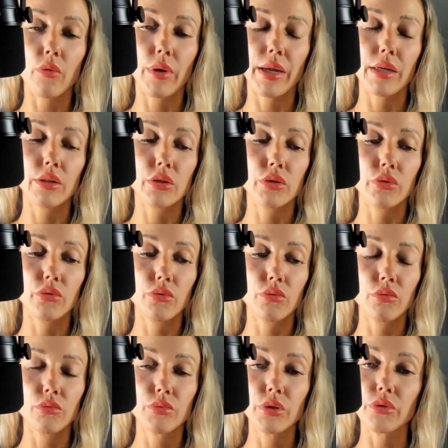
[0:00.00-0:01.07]
way
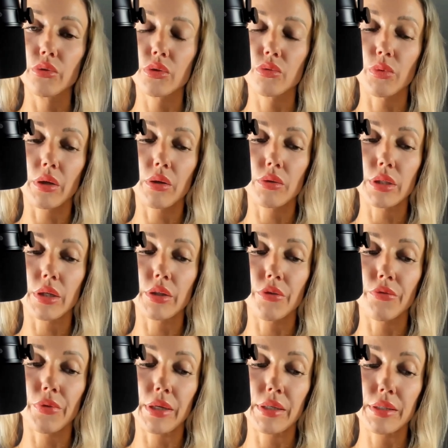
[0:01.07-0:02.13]
to reduce wrinkles on your
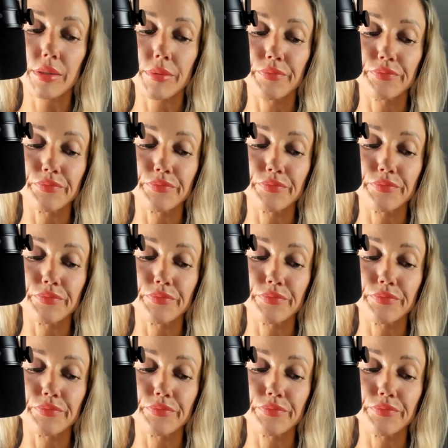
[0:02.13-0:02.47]
face.